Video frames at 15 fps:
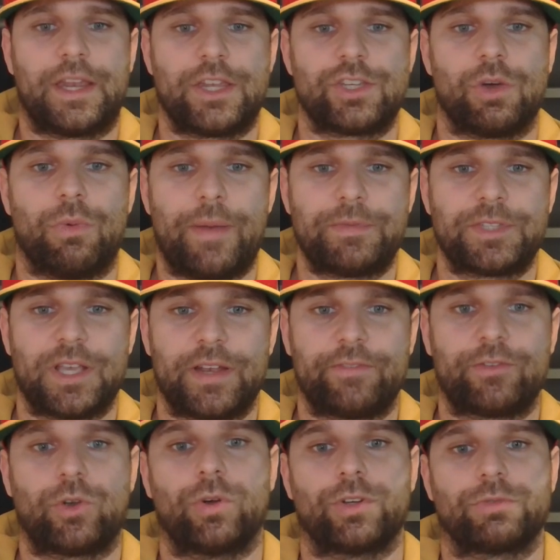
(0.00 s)
NHL website,
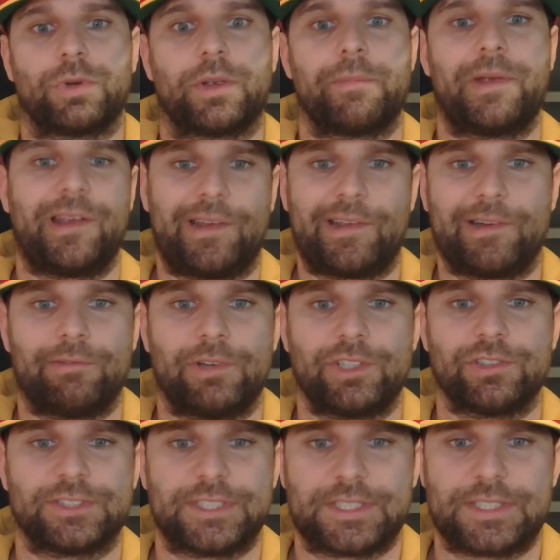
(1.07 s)
of course, we're comparing an
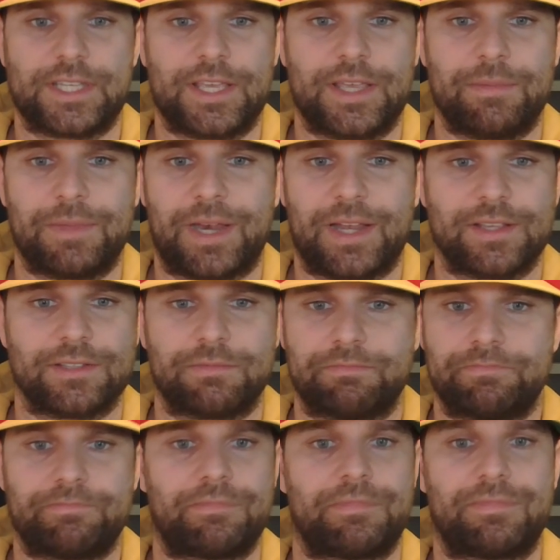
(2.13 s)
original 16 that has
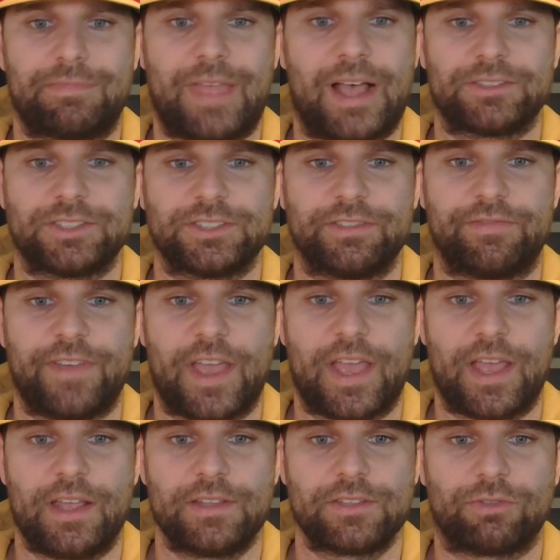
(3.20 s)
thousands of
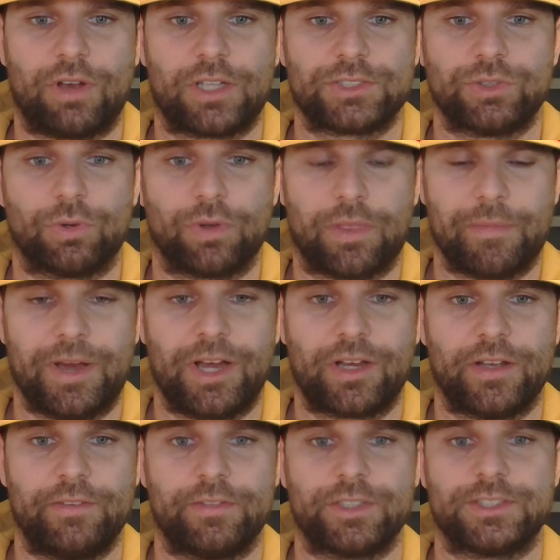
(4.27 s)
fans across North
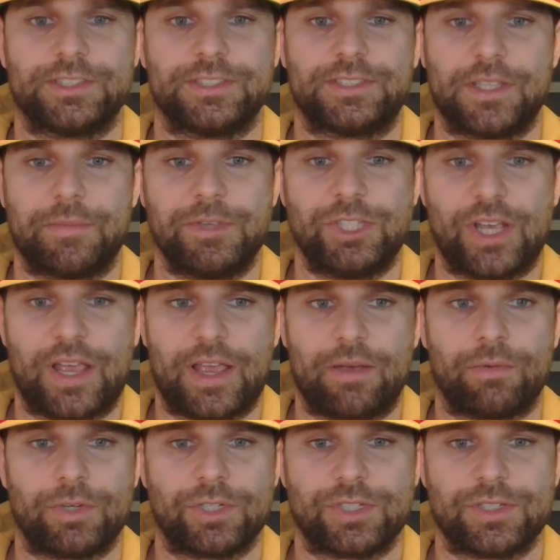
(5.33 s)
America versus
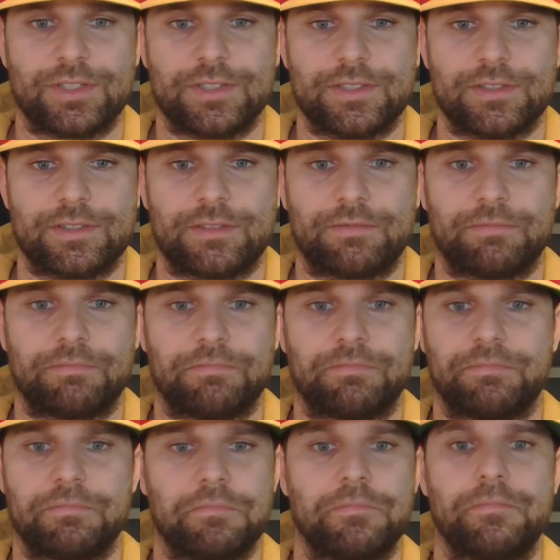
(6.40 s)
CBJ, which is
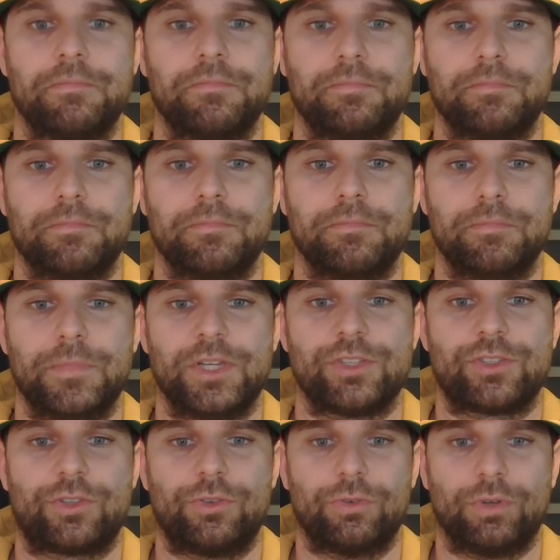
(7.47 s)

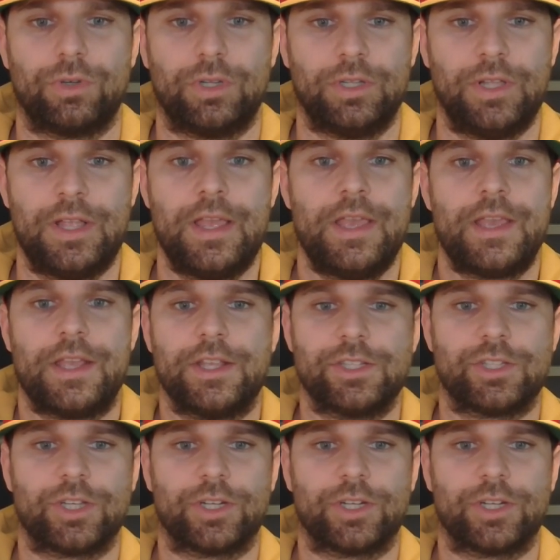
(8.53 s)
minuscule in